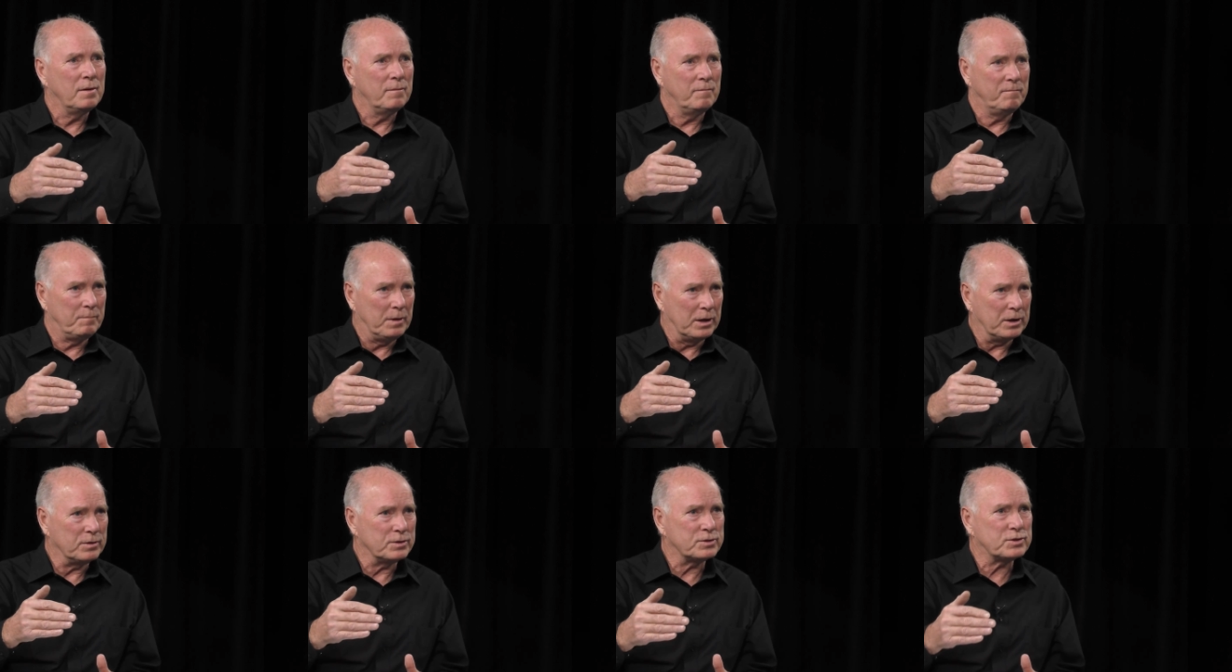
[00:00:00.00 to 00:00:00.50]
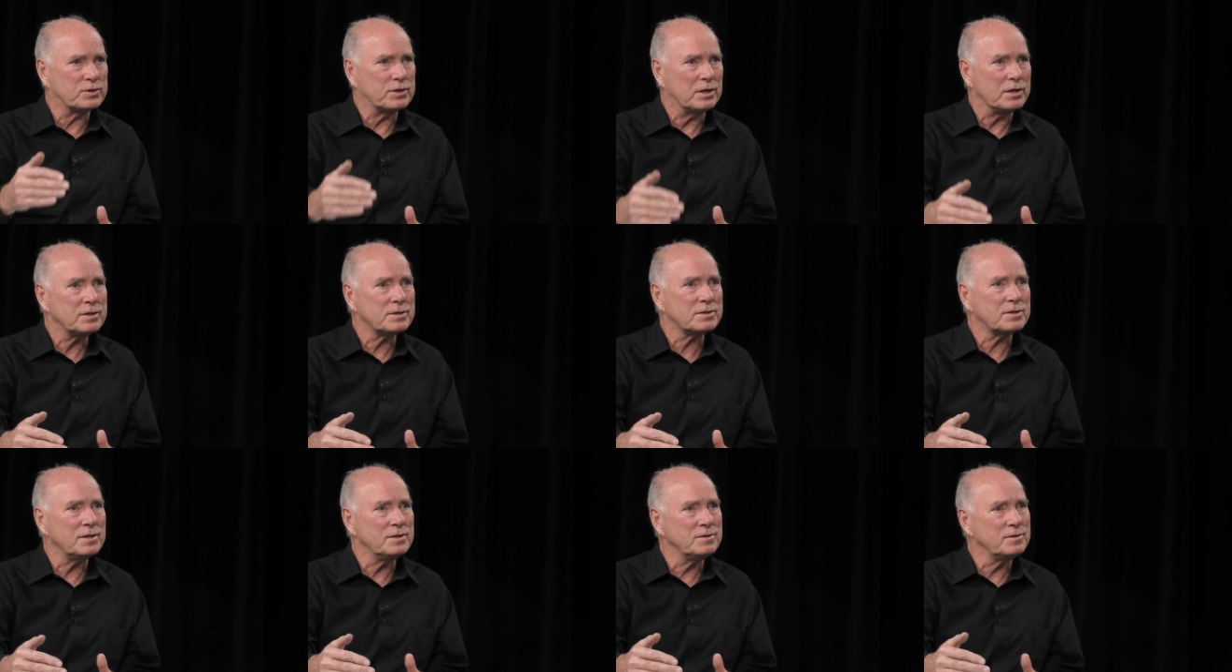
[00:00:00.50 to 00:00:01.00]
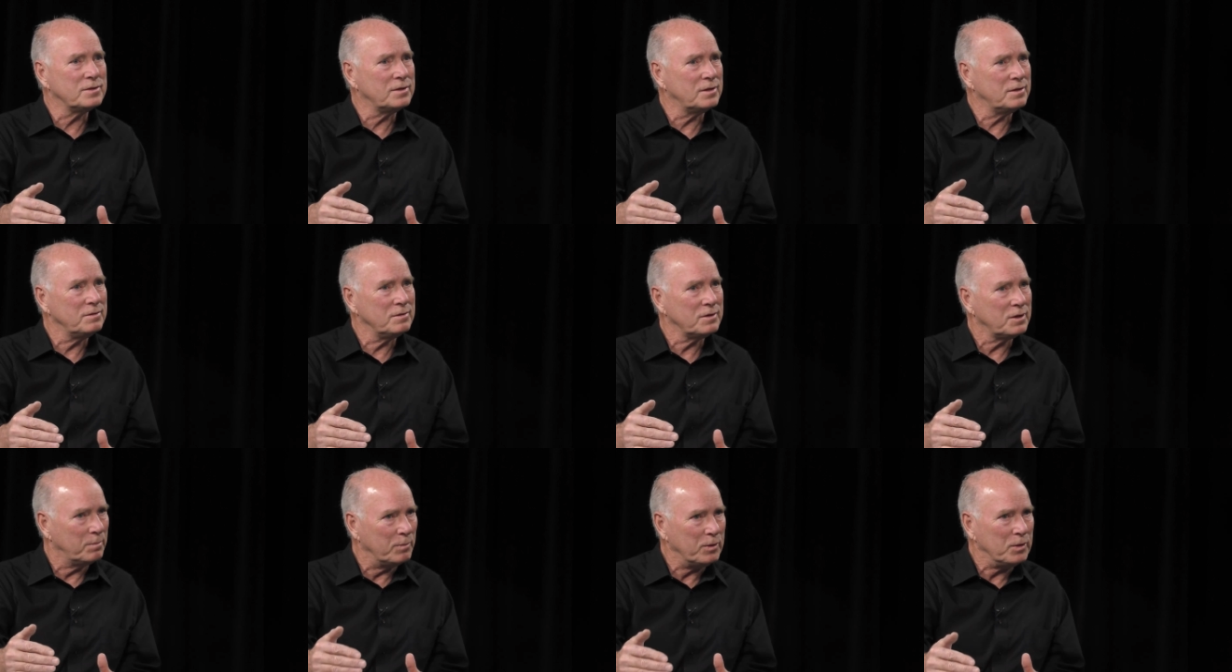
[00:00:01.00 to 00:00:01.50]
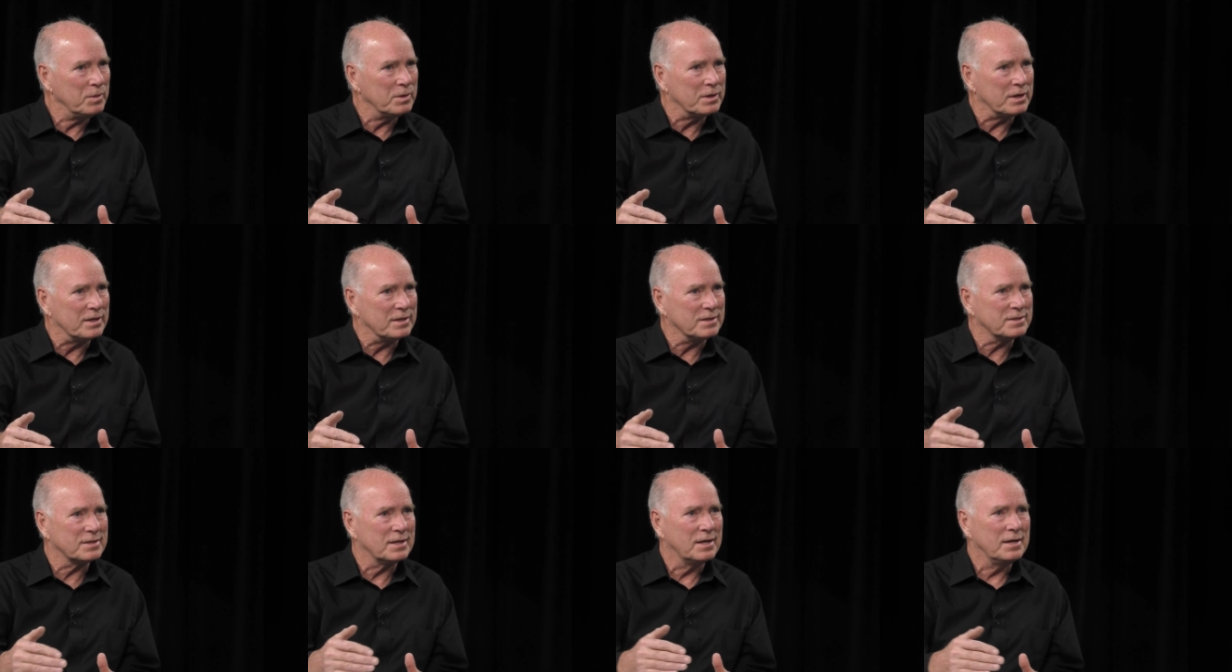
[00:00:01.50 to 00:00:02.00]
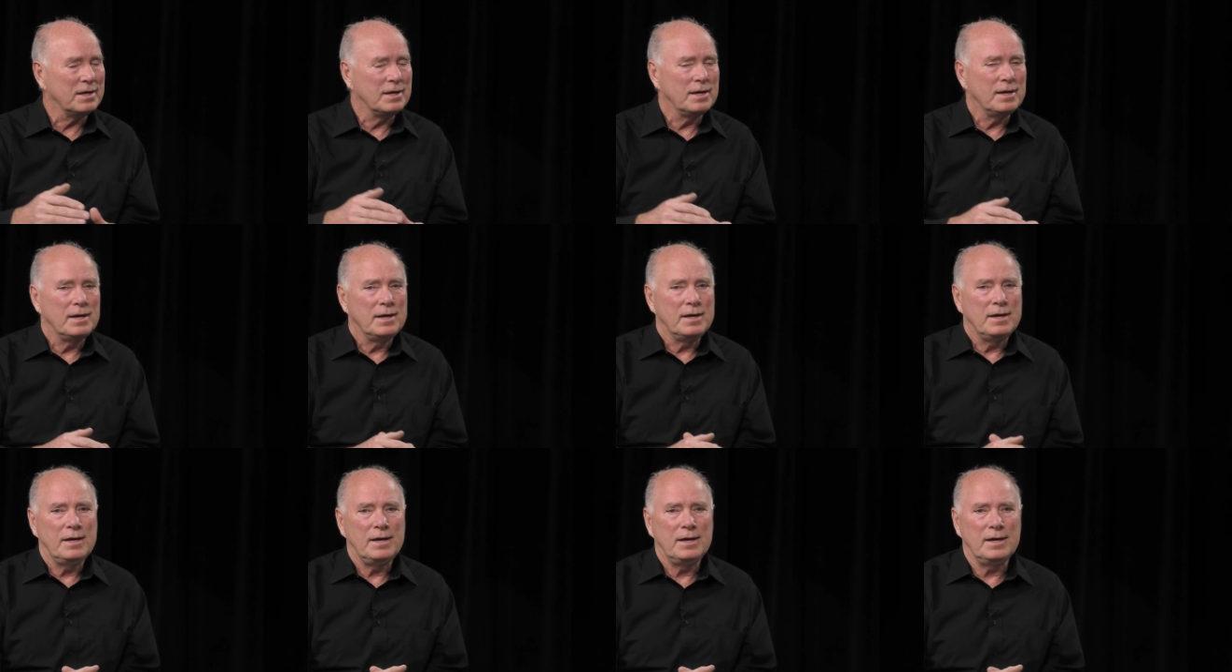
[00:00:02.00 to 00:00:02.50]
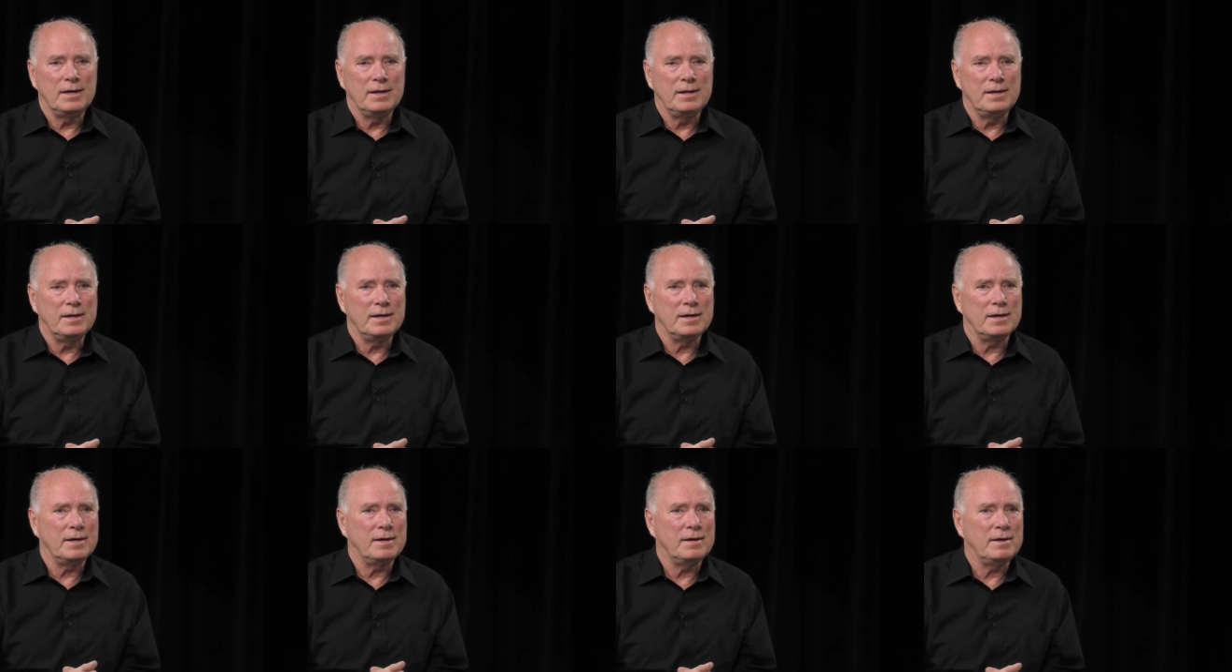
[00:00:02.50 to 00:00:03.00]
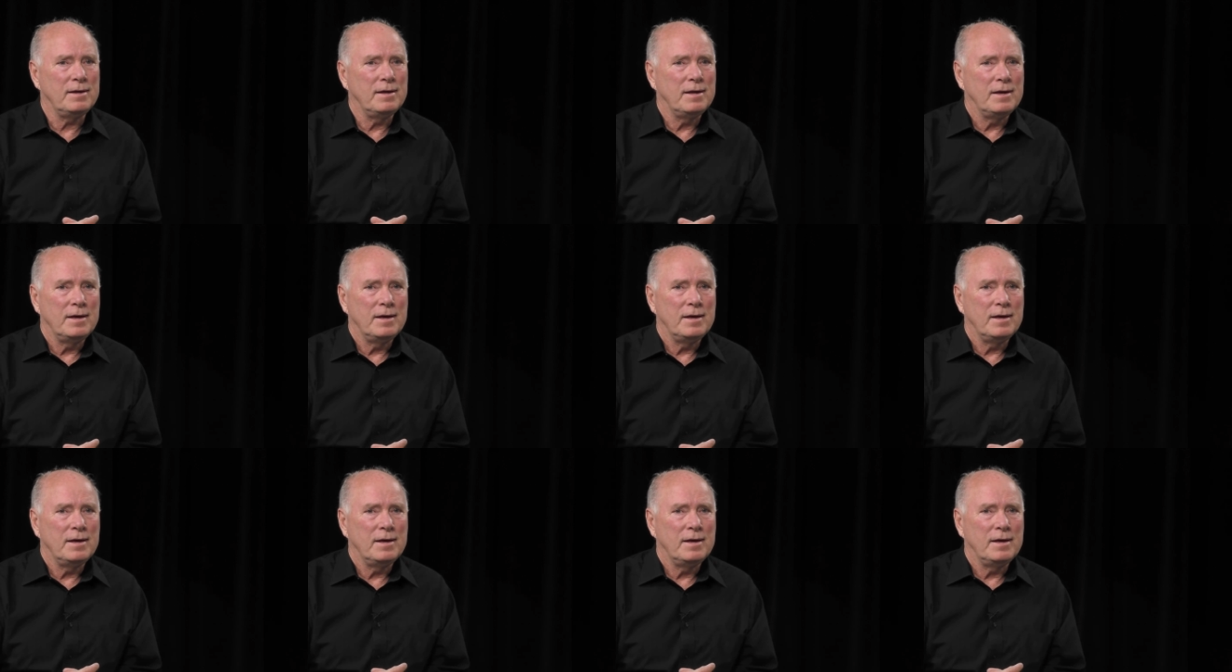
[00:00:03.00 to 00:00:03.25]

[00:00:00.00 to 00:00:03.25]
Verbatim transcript: better citizens in communities, and uh,